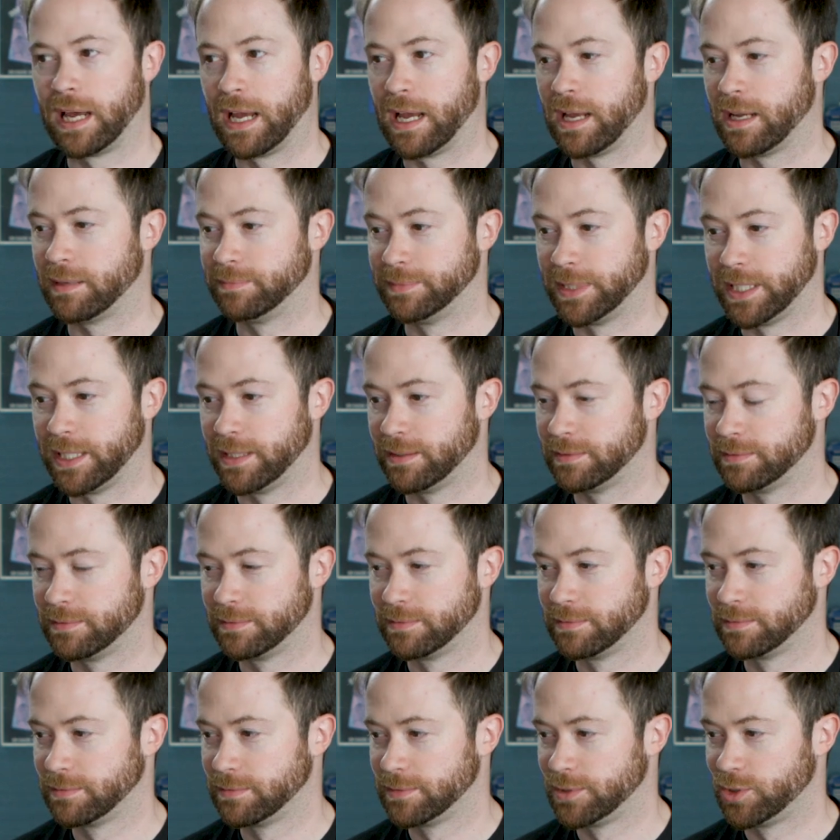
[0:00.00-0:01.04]
i mean
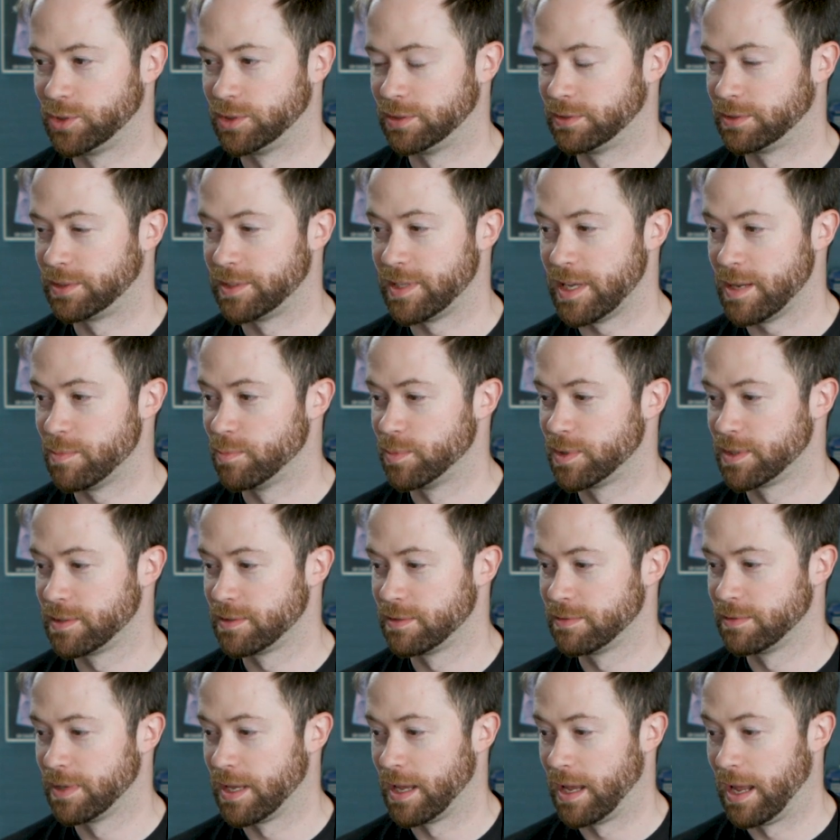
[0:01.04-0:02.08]
it
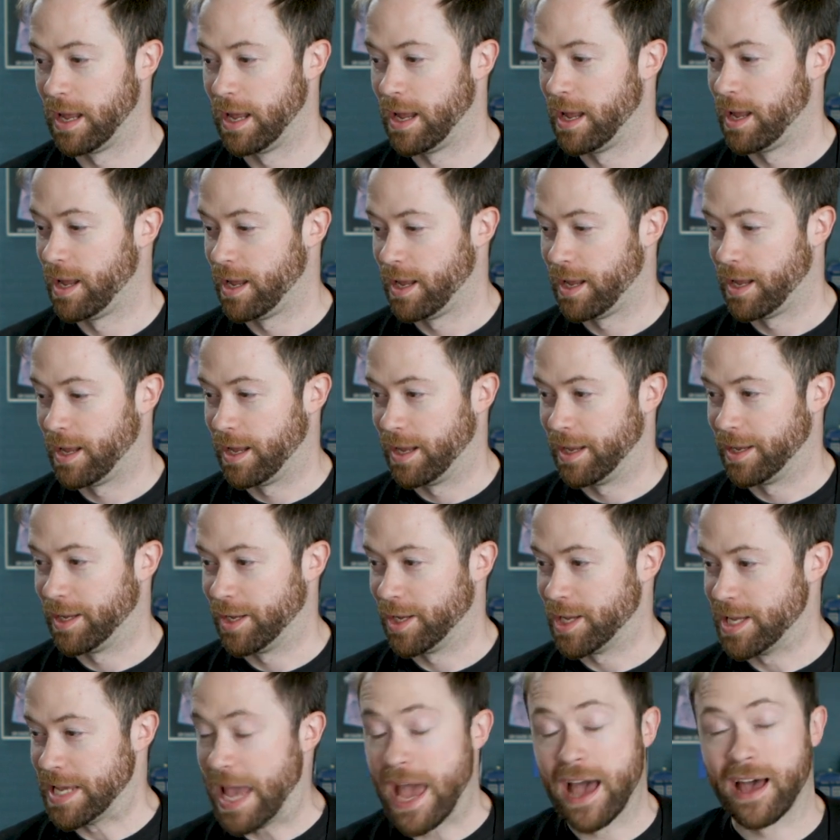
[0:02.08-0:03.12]
seems
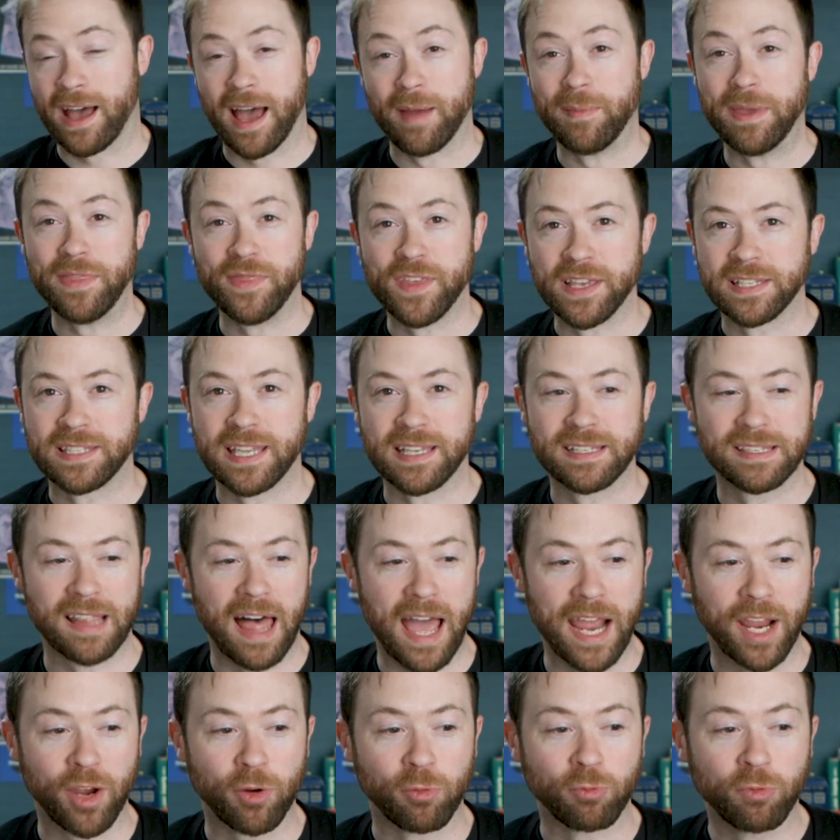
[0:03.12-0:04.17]
yeah, I mean, this is
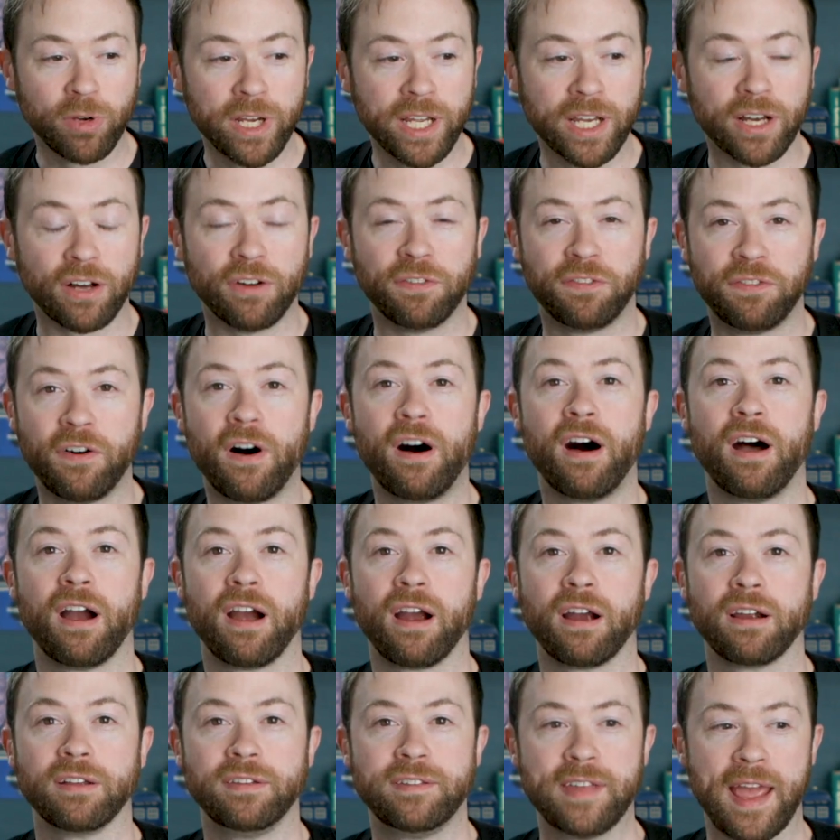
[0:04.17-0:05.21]
like real
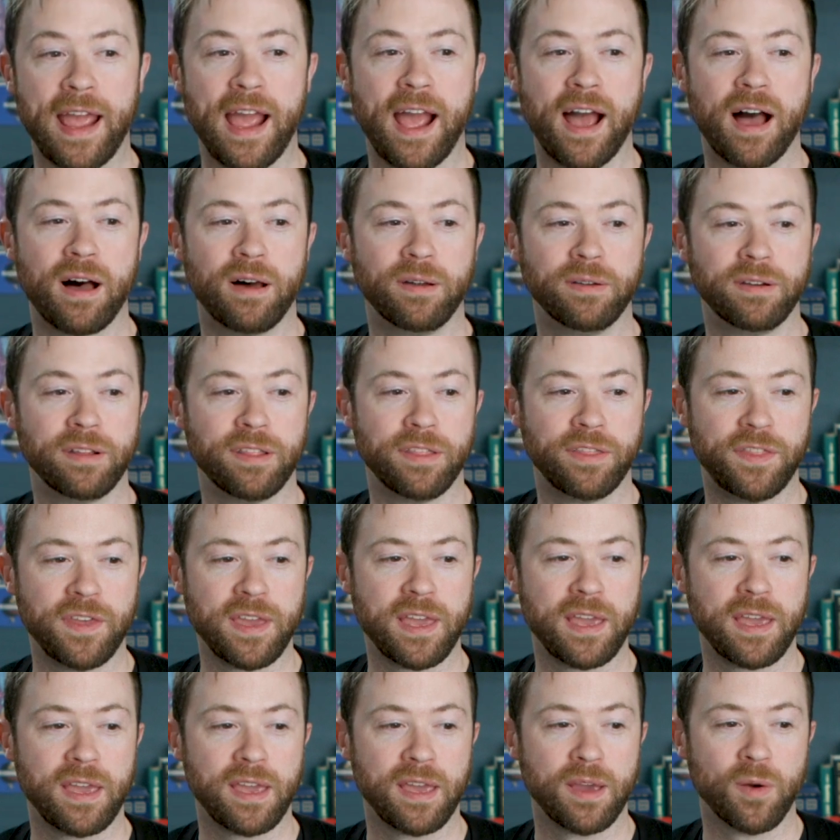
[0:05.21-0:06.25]
far down
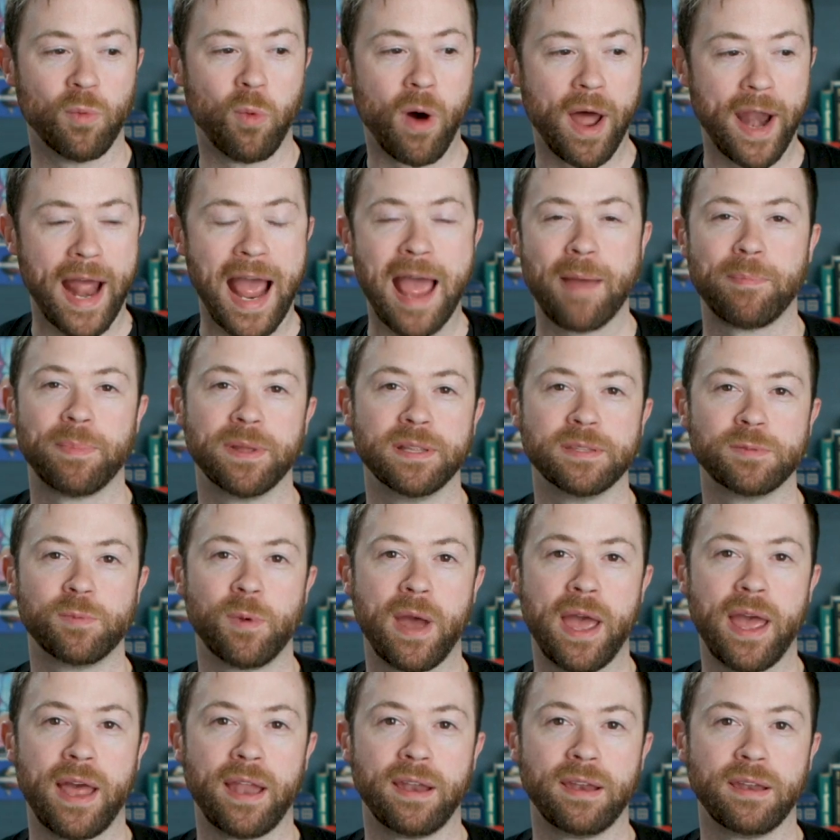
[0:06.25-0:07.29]
the what happens
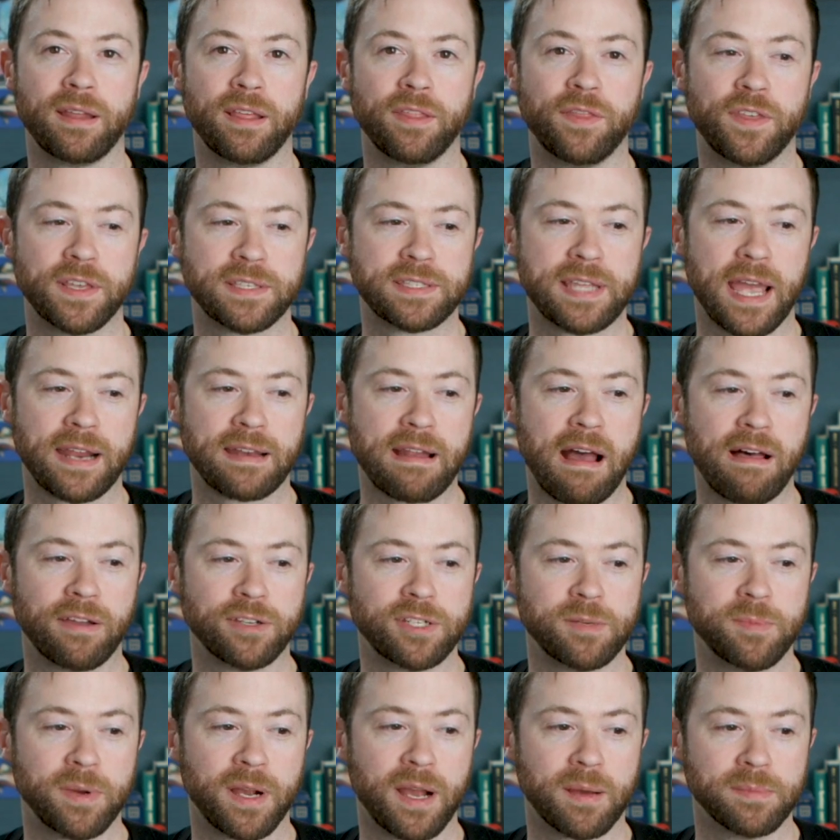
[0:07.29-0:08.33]
when this
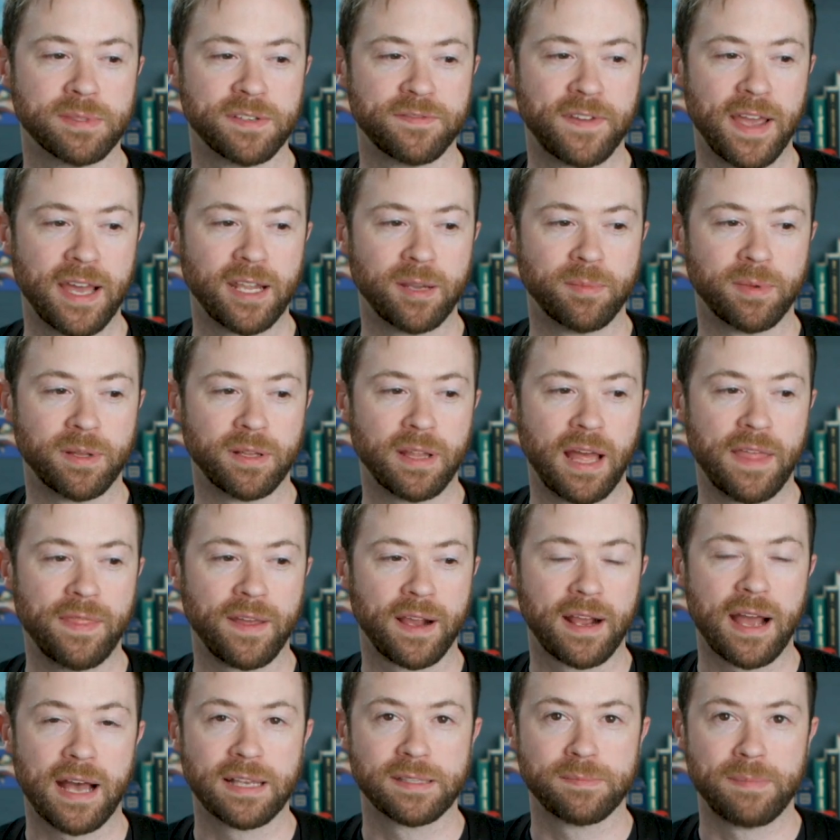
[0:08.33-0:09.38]
technology becomes available and the
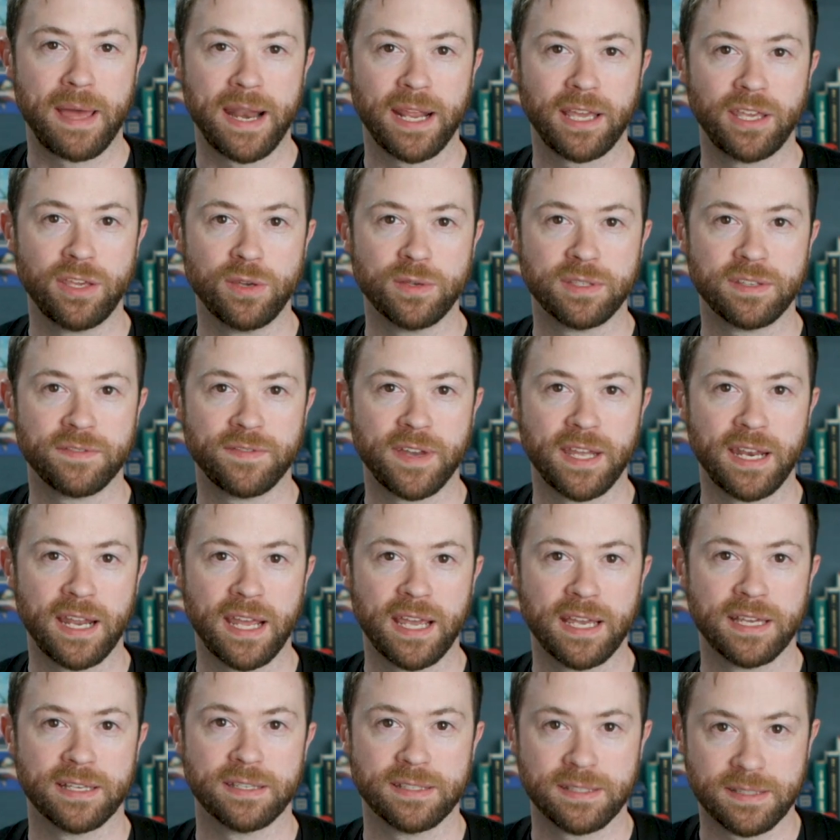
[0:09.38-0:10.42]
cosmetic use of it
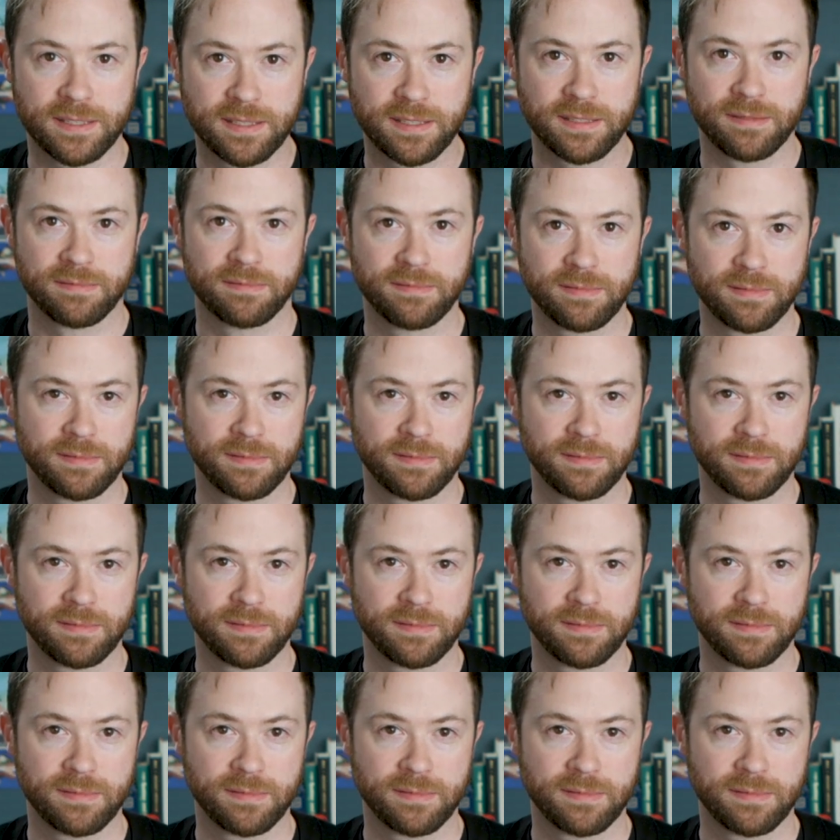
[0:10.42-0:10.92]
is